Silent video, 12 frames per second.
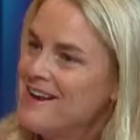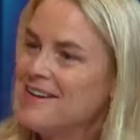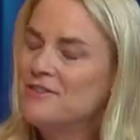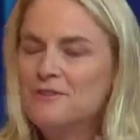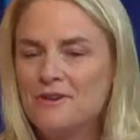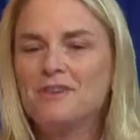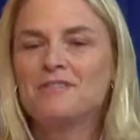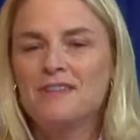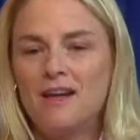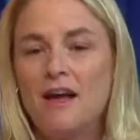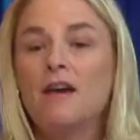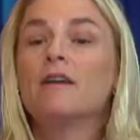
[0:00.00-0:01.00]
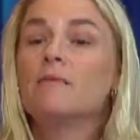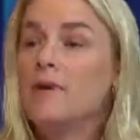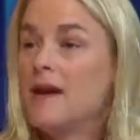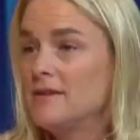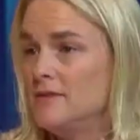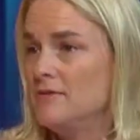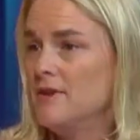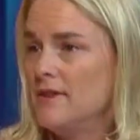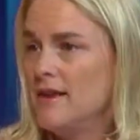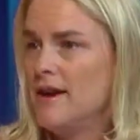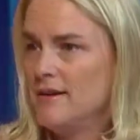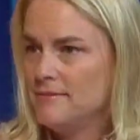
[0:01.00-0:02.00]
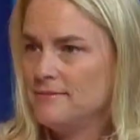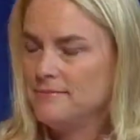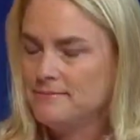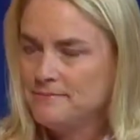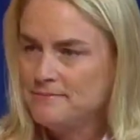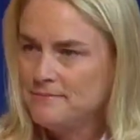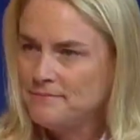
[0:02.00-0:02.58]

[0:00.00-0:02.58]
answer, or I'll say, I'll get back to you on that. Now, have you